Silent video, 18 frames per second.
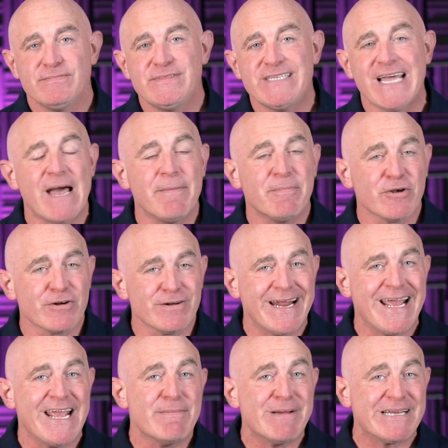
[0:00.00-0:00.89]
Tap your
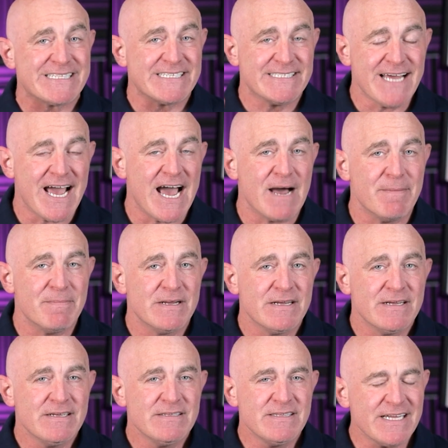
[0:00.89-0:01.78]
name at the top
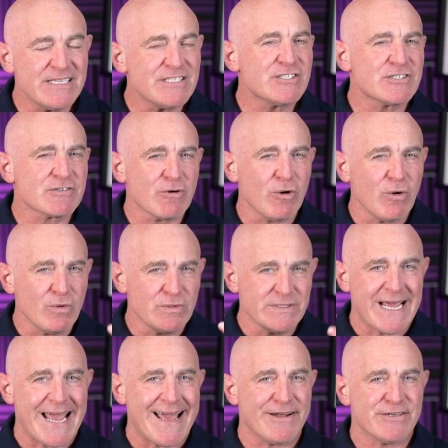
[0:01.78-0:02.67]
then
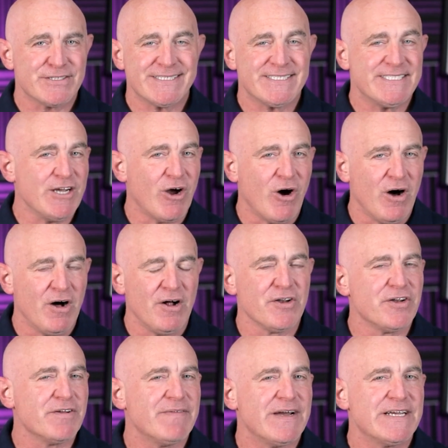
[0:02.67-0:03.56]
scroll down to see
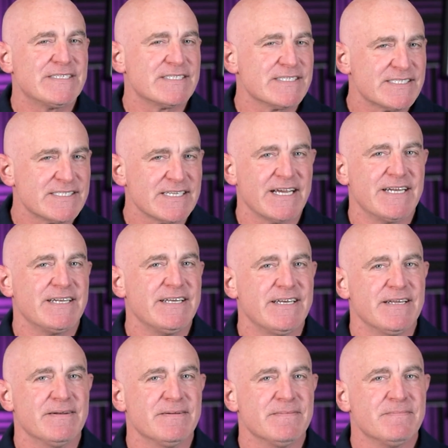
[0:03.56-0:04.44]
all devices signed
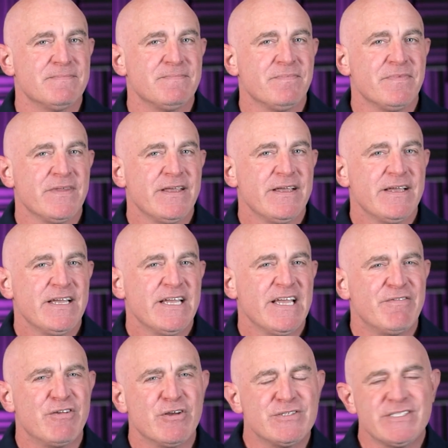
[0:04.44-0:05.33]
in.
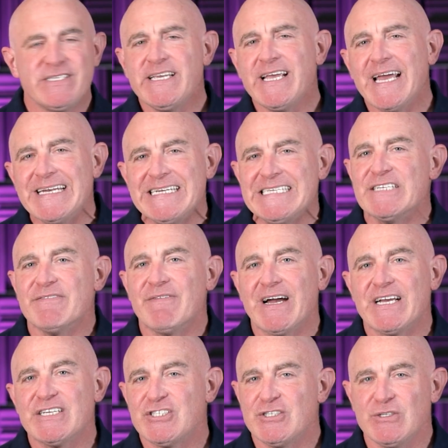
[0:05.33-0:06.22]
If you see any
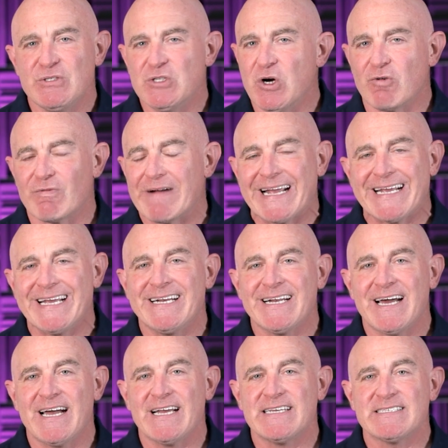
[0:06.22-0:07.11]
device you don't
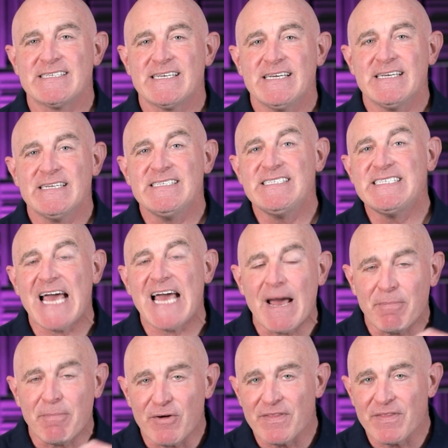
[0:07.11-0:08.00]
recognize,
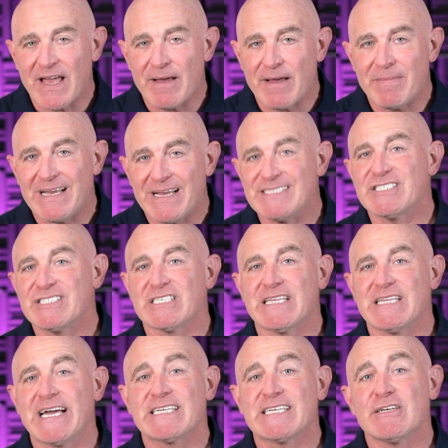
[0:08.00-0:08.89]
tap on them and
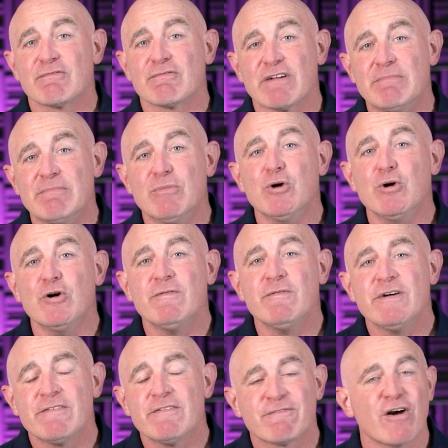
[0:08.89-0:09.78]
select
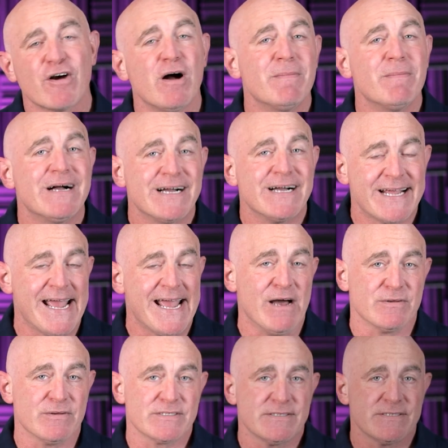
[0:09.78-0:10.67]
Remove from
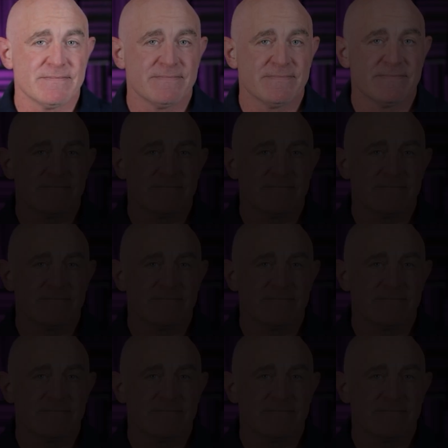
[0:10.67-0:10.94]
Account.